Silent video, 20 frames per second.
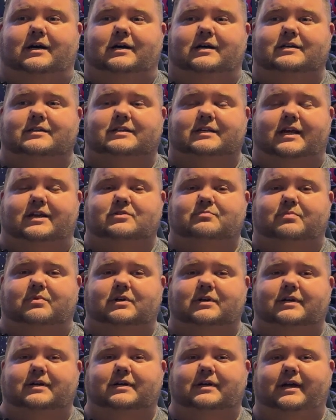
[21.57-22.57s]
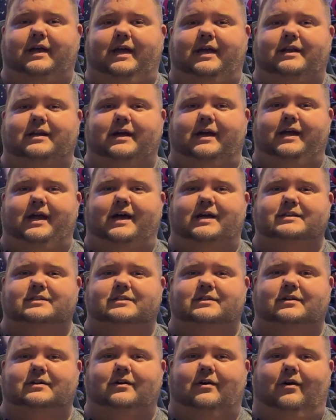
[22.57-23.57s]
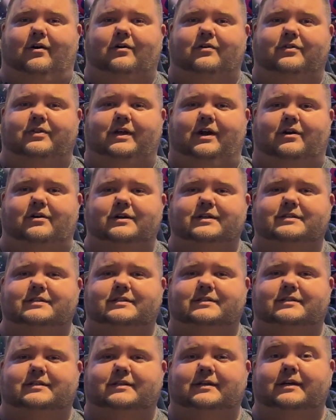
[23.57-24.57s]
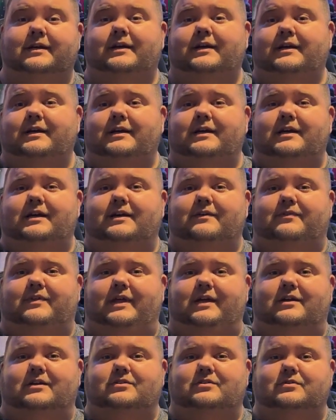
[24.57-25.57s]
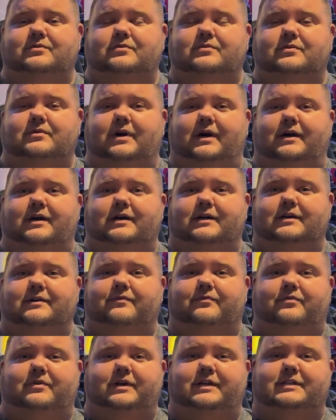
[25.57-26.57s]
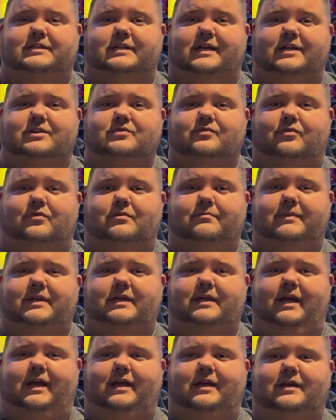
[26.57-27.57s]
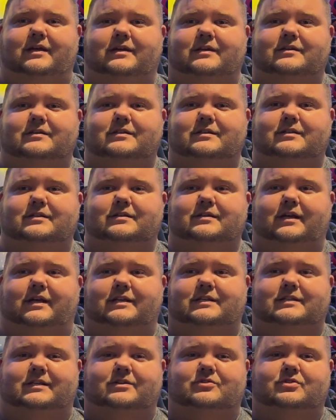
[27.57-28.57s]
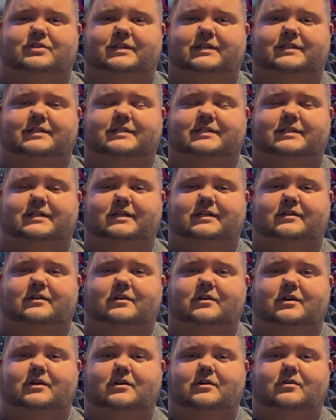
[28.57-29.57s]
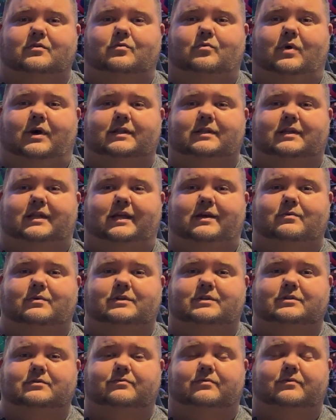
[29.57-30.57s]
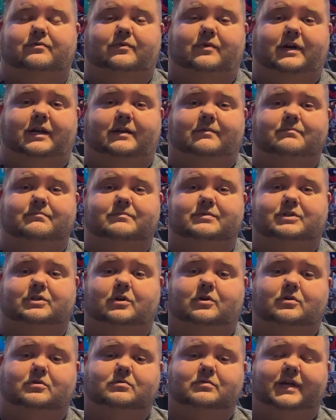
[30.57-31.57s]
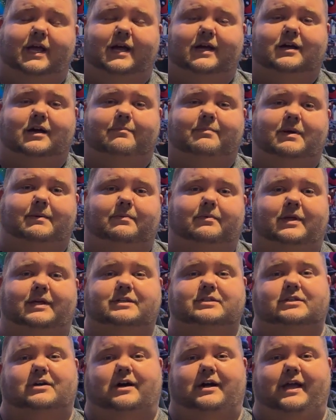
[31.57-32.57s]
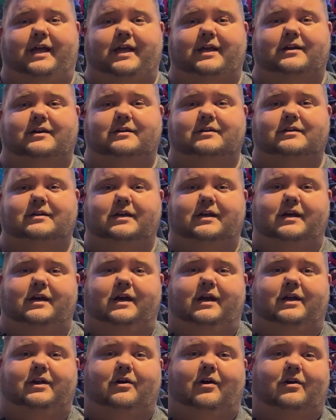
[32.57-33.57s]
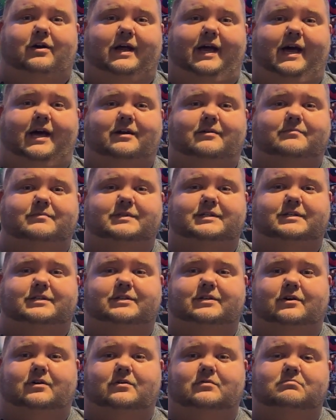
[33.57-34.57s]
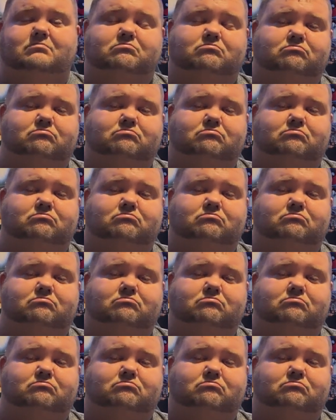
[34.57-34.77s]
sketchbook, and I asked all the artists if they could do a free sketch for me, and it's interesting to see what they would do for free. So yeah, I got people like Scott Hanna and Art Adams, so